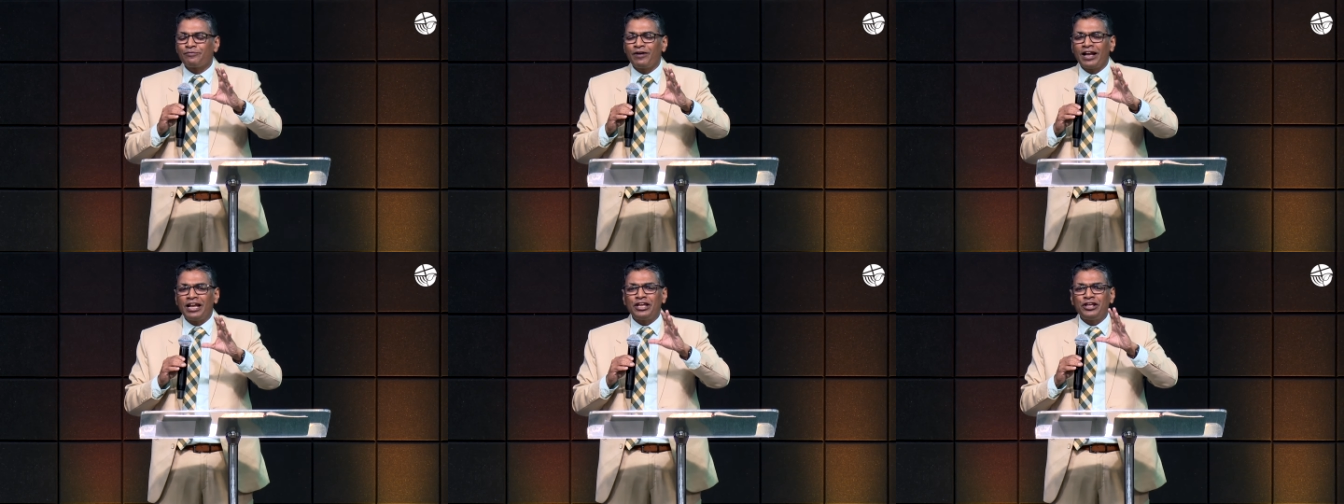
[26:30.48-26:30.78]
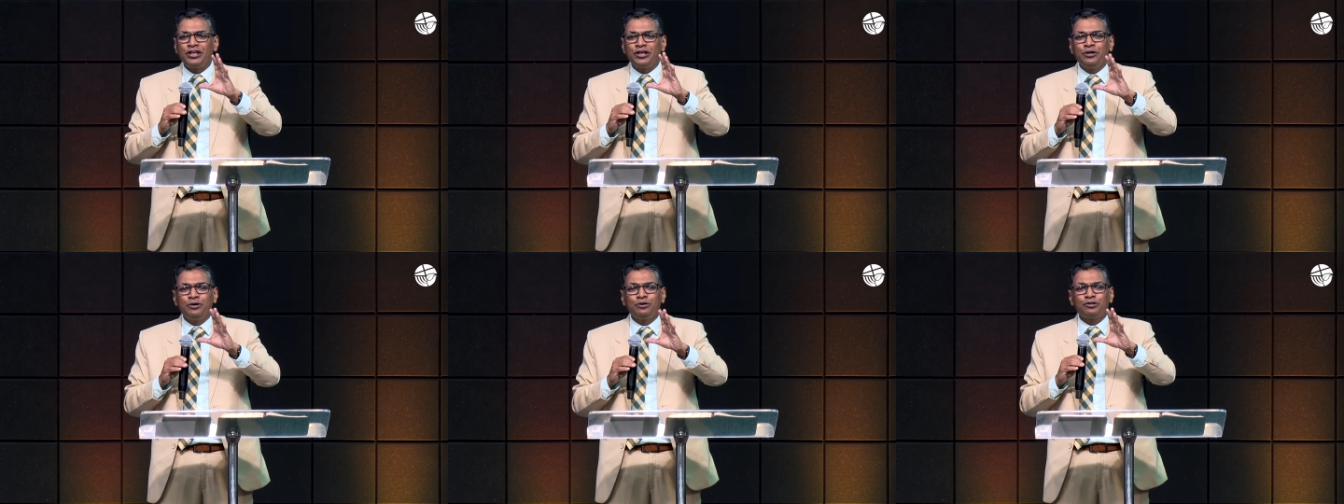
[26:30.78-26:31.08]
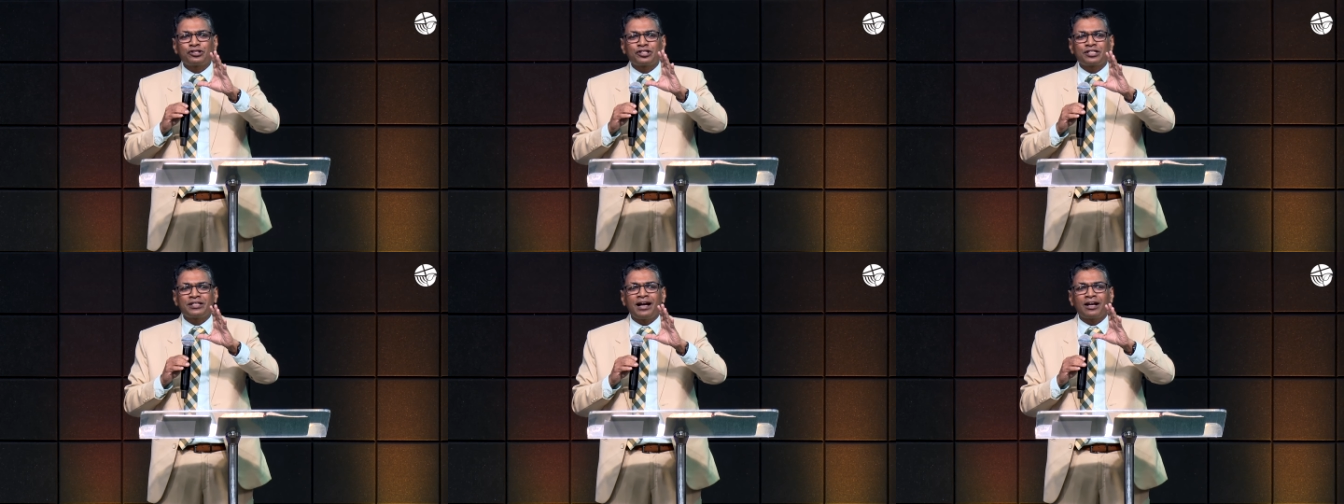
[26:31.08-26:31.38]
when you
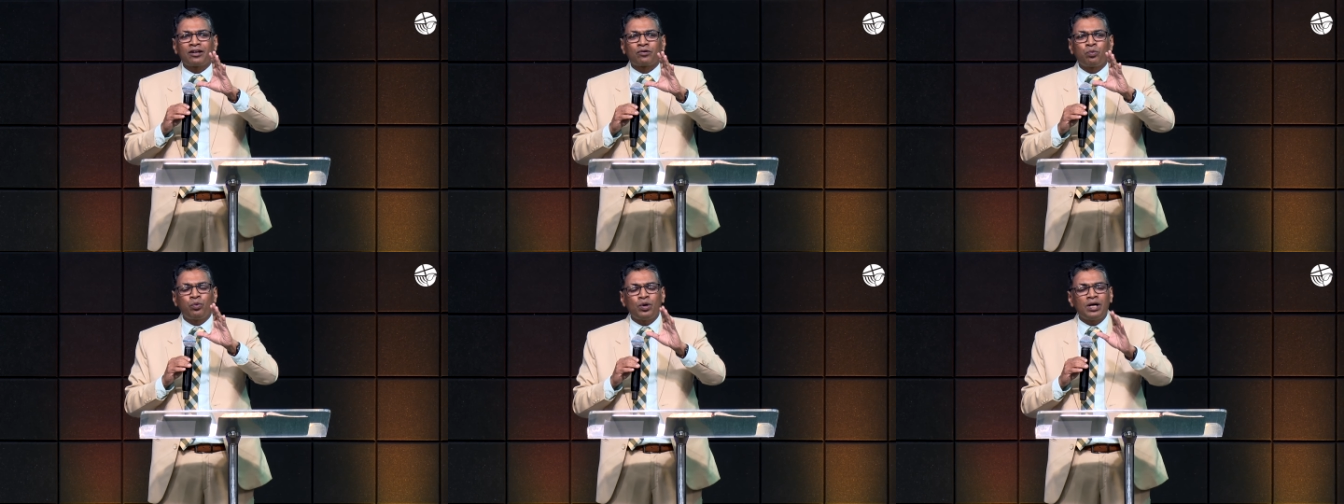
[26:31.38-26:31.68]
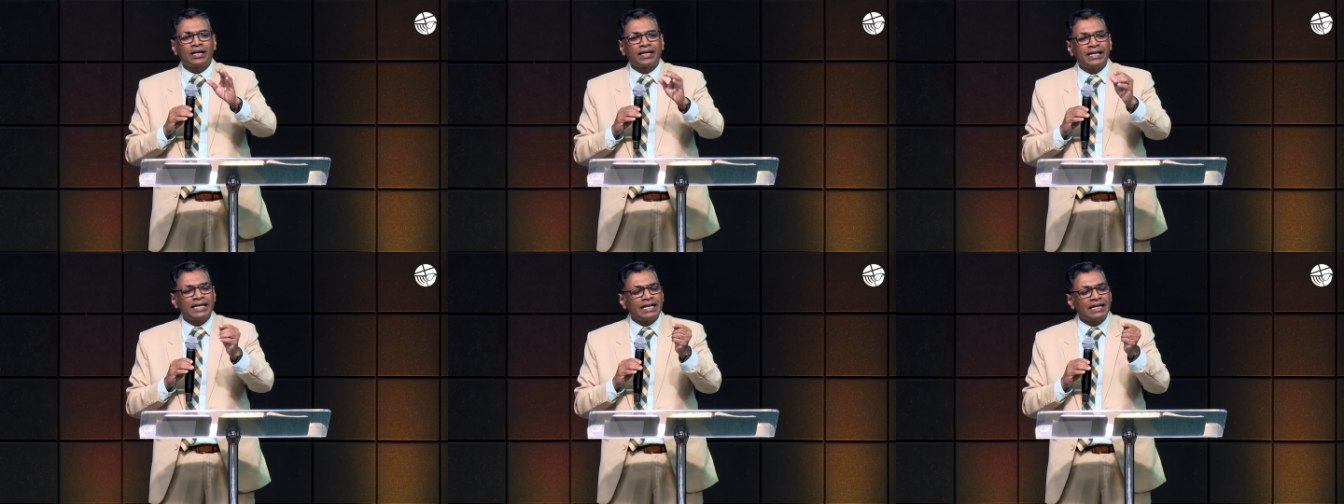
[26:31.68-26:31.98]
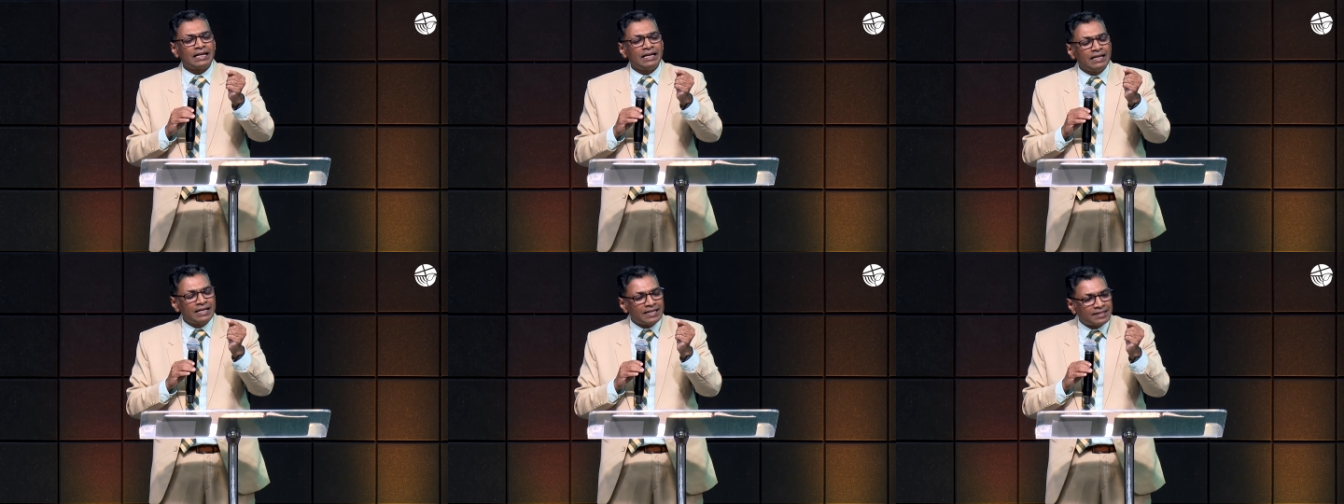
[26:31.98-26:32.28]
start working
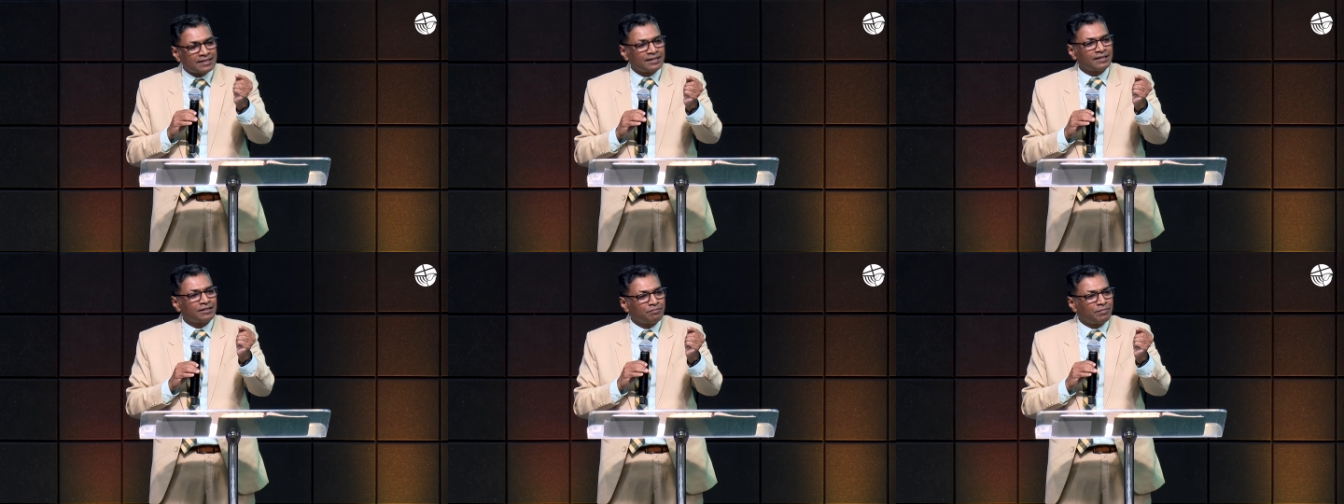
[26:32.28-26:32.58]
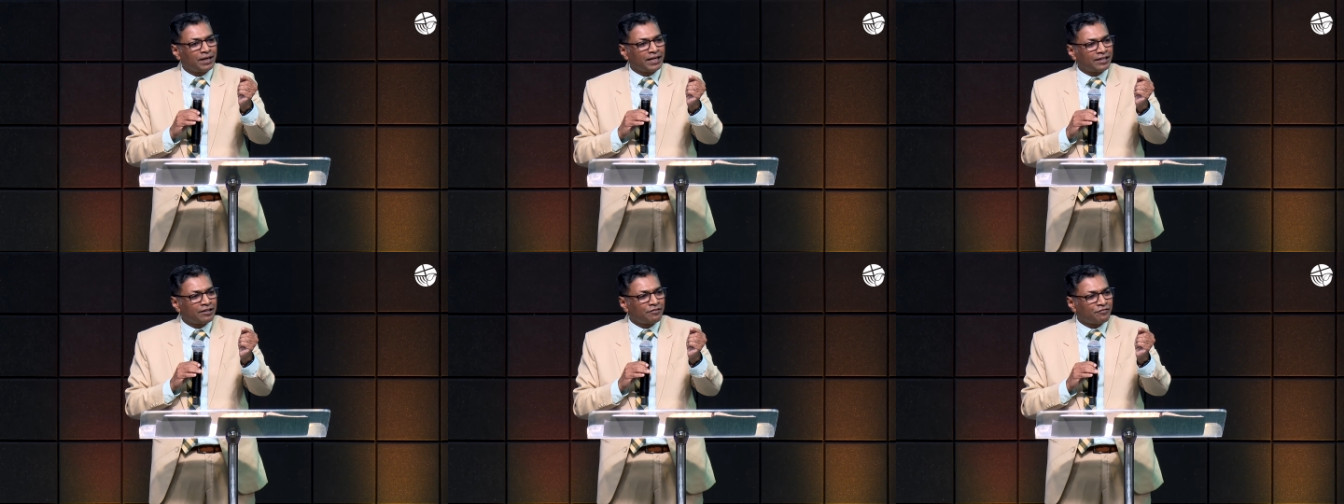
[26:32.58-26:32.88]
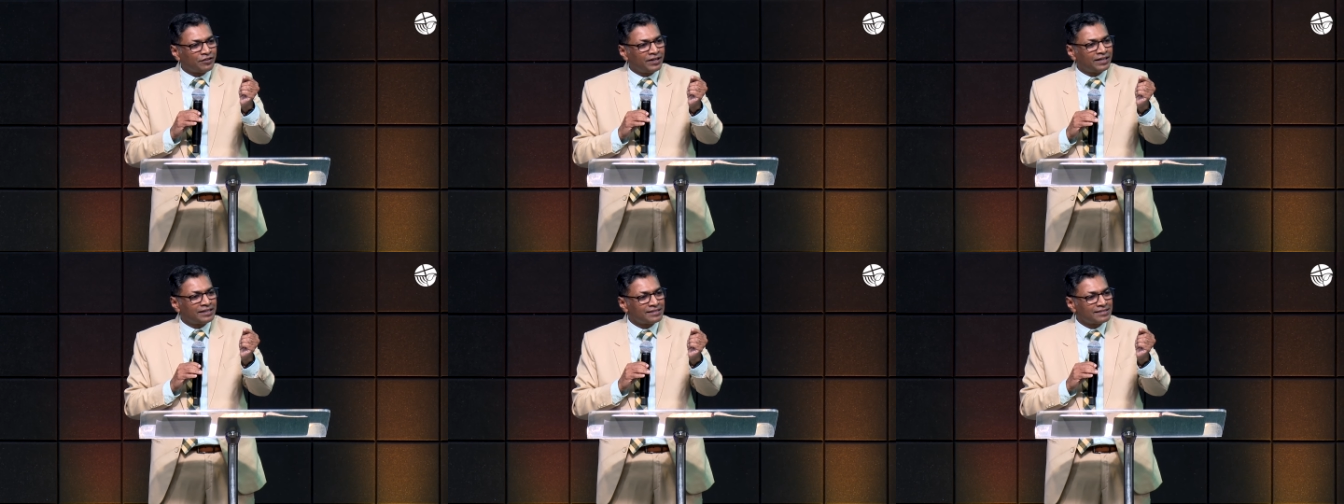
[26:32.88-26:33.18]
little, my dear
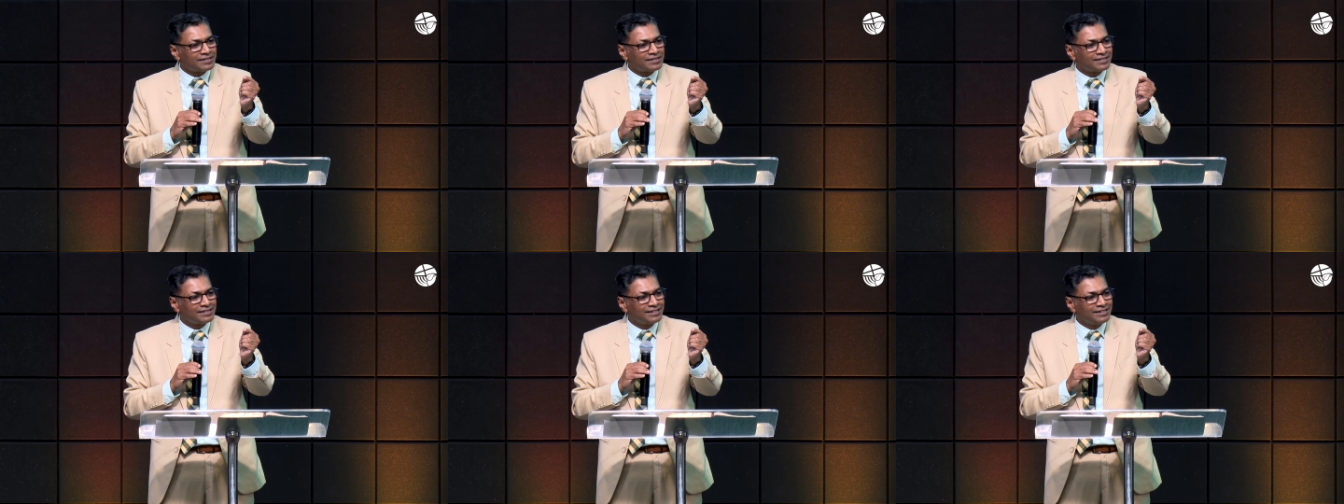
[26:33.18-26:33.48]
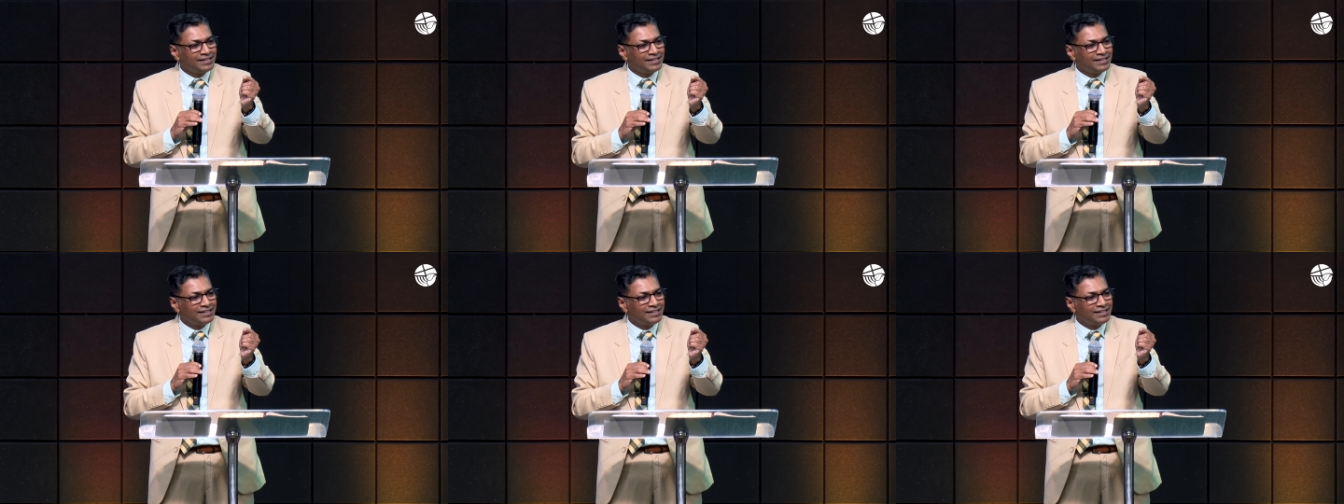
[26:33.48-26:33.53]
friends.